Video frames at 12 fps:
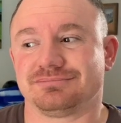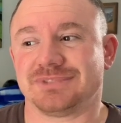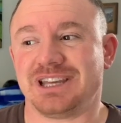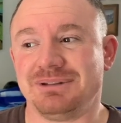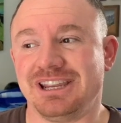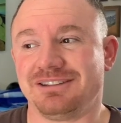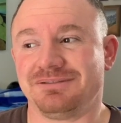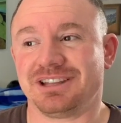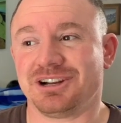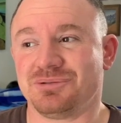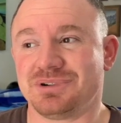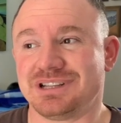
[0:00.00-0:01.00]
I mean, if
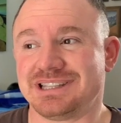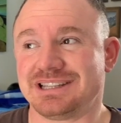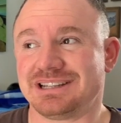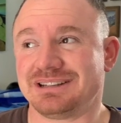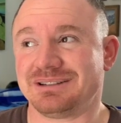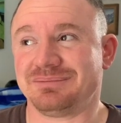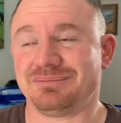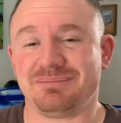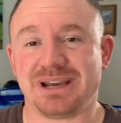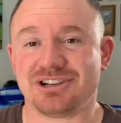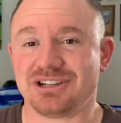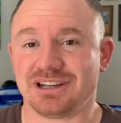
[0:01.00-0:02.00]
there was a
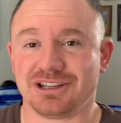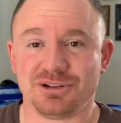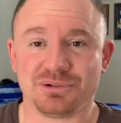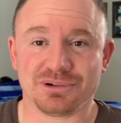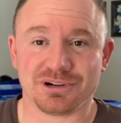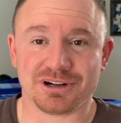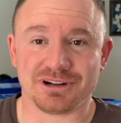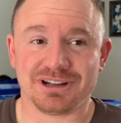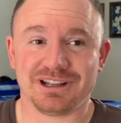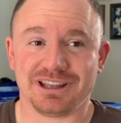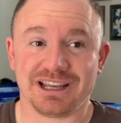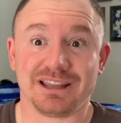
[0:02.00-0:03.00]
magic cure,
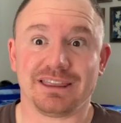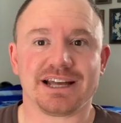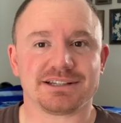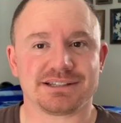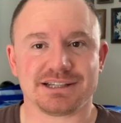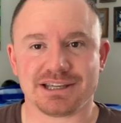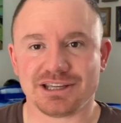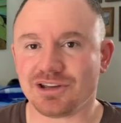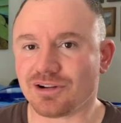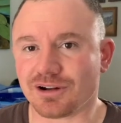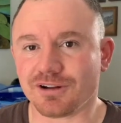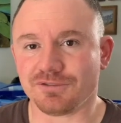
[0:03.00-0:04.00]
like a lasting
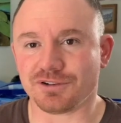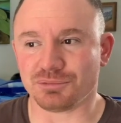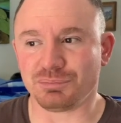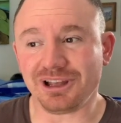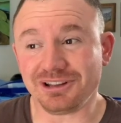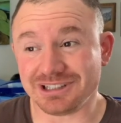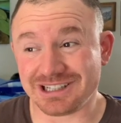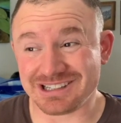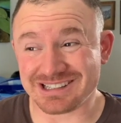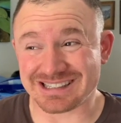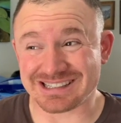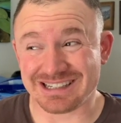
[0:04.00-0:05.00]
cure for
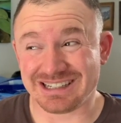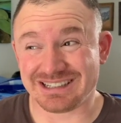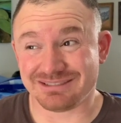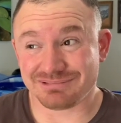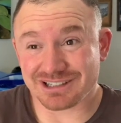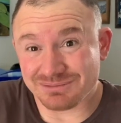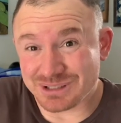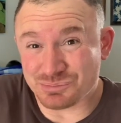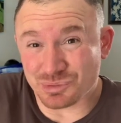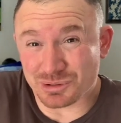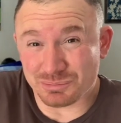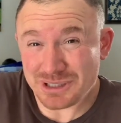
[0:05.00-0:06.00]
baldness, probably
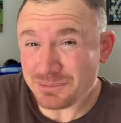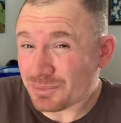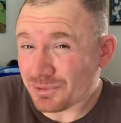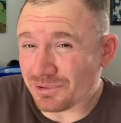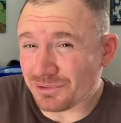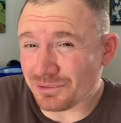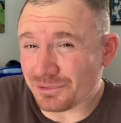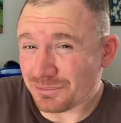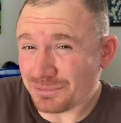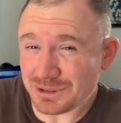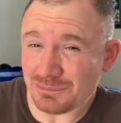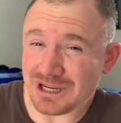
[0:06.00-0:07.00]
more people
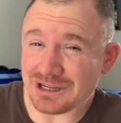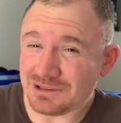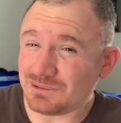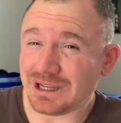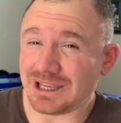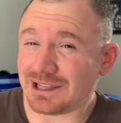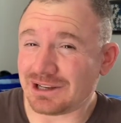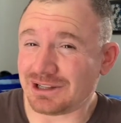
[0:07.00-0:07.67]
would be doing it